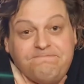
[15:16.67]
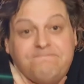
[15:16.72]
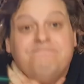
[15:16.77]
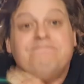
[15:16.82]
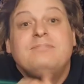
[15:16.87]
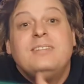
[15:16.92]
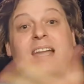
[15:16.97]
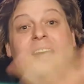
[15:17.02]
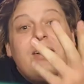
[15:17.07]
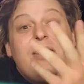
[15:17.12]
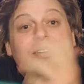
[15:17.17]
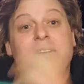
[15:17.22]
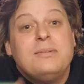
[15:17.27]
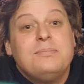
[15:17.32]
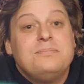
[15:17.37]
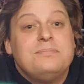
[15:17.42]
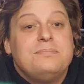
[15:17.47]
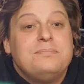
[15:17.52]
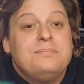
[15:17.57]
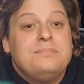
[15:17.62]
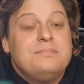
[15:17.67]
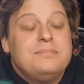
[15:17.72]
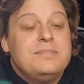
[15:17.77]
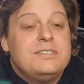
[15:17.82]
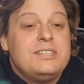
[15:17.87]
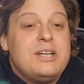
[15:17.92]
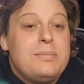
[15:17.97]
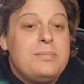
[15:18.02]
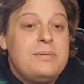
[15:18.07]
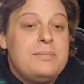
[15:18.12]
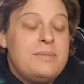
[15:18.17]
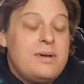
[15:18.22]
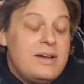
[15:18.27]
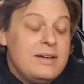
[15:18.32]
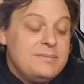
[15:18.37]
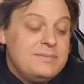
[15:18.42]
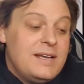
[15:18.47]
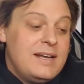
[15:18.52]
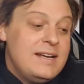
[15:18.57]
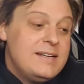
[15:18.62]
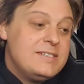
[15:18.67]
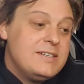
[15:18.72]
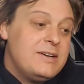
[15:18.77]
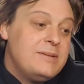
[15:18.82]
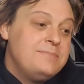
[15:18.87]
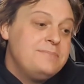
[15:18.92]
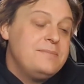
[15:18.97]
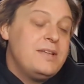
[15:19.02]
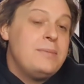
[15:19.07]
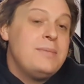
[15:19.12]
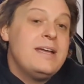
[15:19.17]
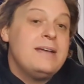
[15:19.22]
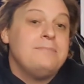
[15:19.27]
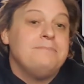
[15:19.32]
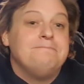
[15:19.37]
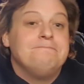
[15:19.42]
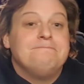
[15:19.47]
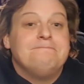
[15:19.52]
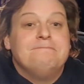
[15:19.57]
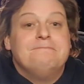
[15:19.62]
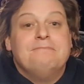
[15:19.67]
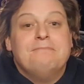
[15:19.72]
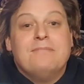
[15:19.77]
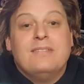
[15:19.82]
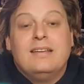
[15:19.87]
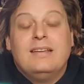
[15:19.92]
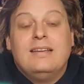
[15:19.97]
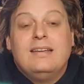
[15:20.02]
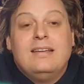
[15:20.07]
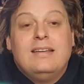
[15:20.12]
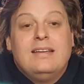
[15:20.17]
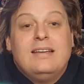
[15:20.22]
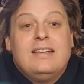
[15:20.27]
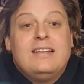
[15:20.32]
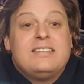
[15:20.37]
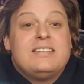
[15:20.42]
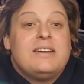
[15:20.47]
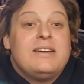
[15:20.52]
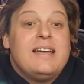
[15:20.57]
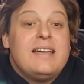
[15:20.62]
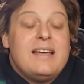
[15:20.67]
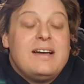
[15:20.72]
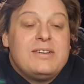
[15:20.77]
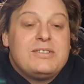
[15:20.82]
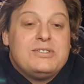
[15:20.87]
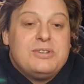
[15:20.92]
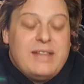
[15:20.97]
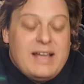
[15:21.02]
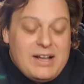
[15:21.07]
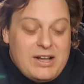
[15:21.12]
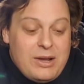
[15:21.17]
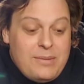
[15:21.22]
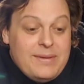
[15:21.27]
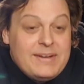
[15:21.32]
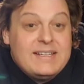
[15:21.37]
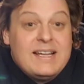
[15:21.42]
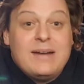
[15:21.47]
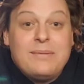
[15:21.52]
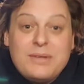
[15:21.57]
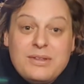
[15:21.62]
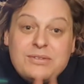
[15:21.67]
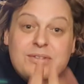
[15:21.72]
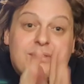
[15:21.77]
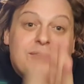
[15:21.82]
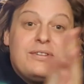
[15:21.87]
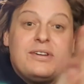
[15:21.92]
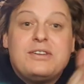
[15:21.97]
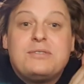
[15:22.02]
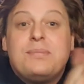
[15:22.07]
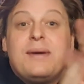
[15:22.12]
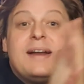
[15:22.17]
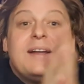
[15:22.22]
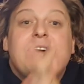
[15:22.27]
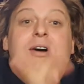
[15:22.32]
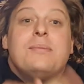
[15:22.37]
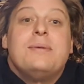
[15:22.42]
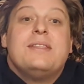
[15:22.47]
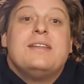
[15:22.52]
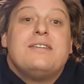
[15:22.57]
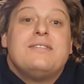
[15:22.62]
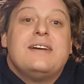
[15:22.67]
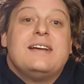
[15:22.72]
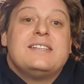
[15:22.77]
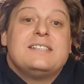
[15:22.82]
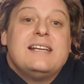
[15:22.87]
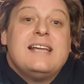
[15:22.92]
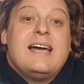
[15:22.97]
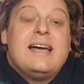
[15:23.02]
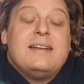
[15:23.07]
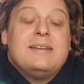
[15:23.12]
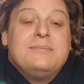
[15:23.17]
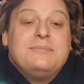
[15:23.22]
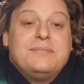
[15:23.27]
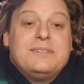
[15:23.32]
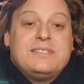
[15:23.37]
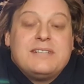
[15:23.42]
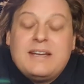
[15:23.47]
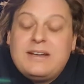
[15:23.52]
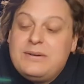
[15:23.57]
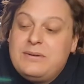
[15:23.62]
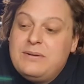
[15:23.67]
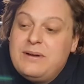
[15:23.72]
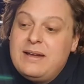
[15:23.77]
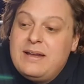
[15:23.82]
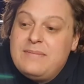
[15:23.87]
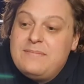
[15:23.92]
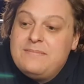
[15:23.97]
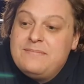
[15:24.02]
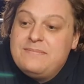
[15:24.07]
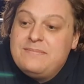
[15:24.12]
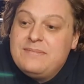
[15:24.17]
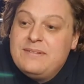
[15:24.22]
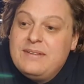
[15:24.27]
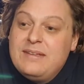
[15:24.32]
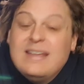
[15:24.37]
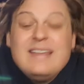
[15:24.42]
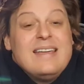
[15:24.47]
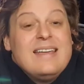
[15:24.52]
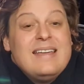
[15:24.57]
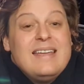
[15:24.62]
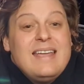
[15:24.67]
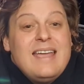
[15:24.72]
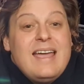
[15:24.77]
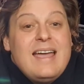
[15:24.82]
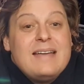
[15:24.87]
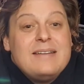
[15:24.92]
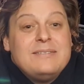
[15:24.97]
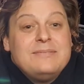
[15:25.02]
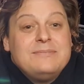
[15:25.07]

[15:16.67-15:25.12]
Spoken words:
"Yeah, all right, stop on by anytime, I'm here." So yeah, I took that comment down. That was the first bad comment that I've actually had. So yeah,